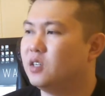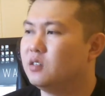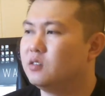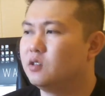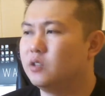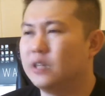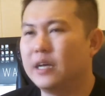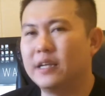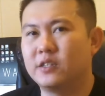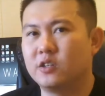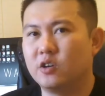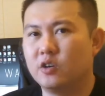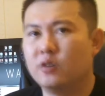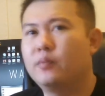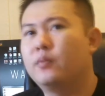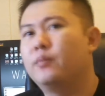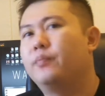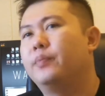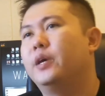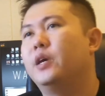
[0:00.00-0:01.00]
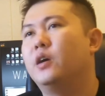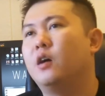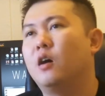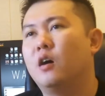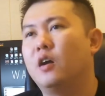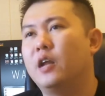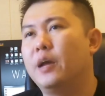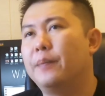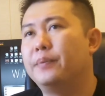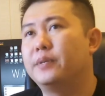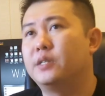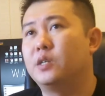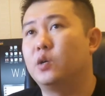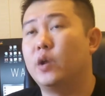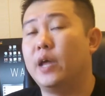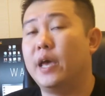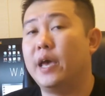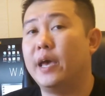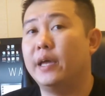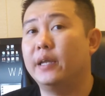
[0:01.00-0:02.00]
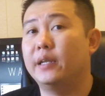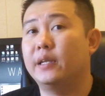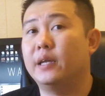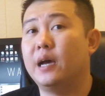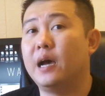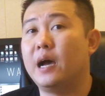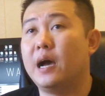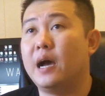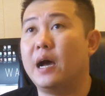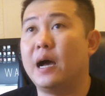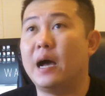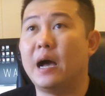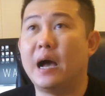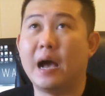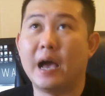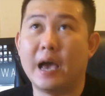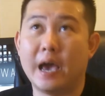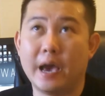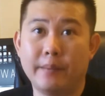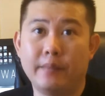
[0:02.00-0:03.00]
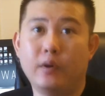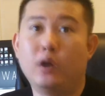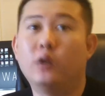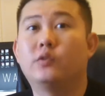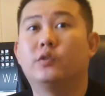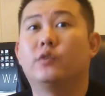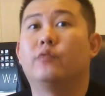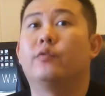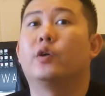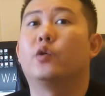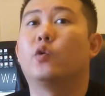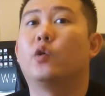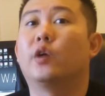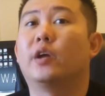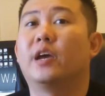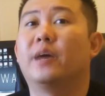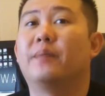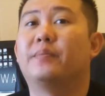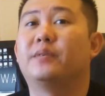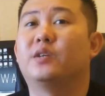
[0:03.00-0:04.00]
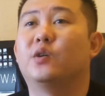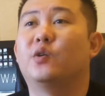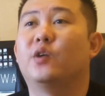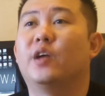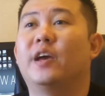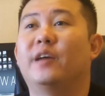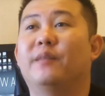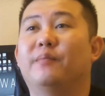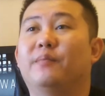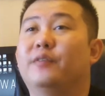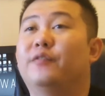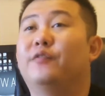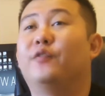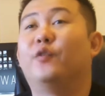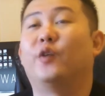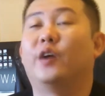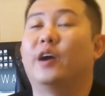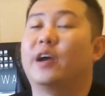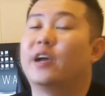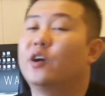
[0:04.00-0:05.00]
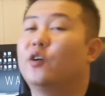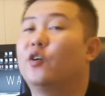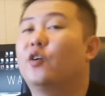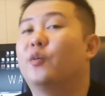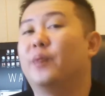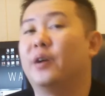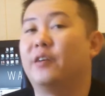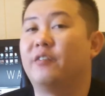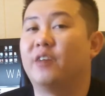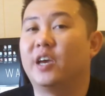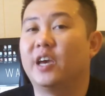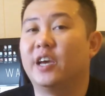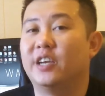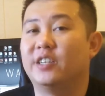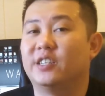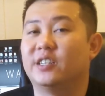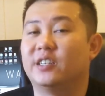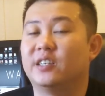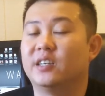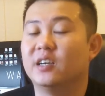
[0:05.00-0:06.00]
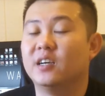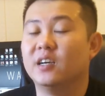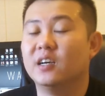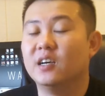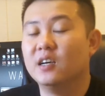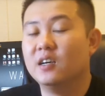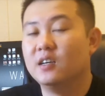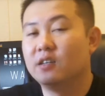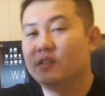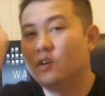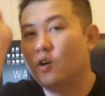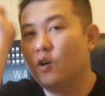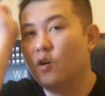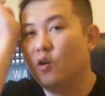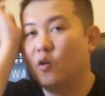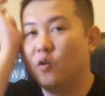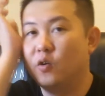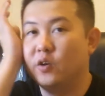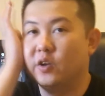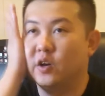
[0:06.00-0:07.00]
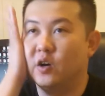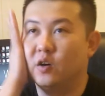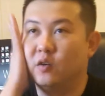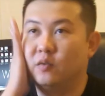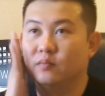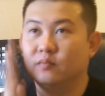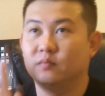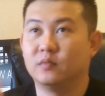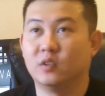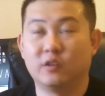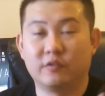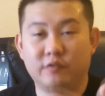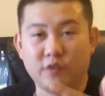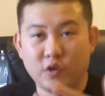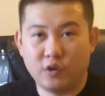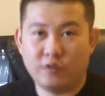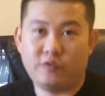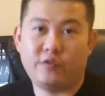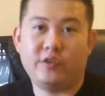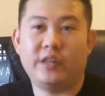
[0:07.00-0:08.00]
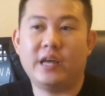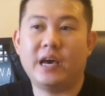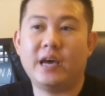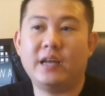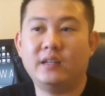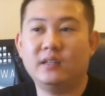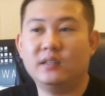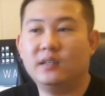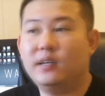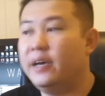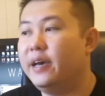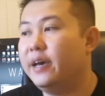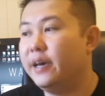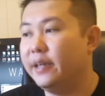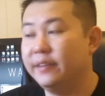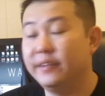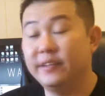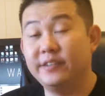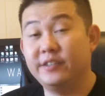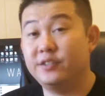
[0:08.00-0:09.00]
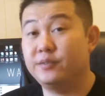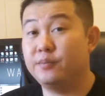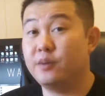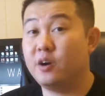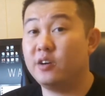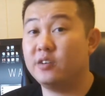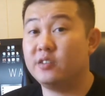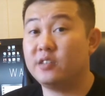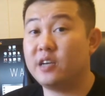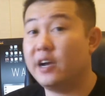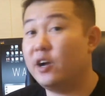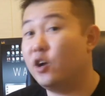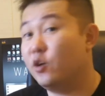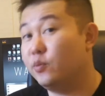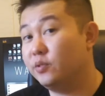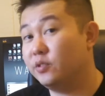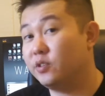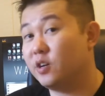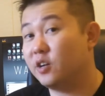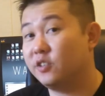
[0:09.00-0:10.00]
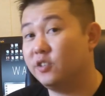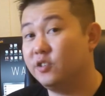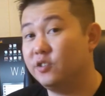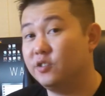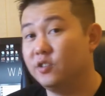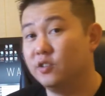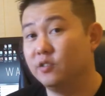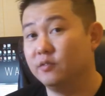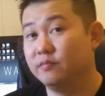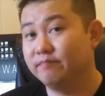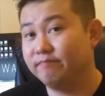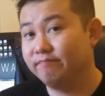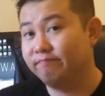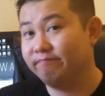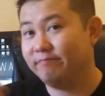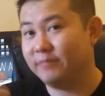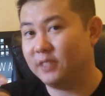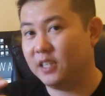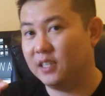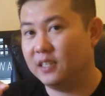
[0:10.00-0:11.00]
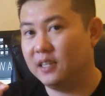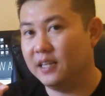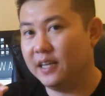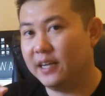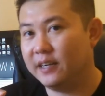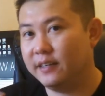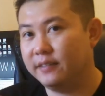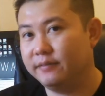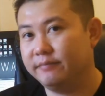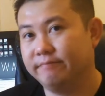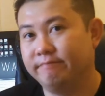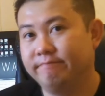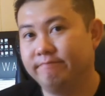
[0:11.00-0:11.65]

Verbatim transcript: So that's going to be on episode 8. I am also recording episode 8 before I go on my vacation. So, you know, look forward for that. And this is Mars. I hope to talk to you soon. Later.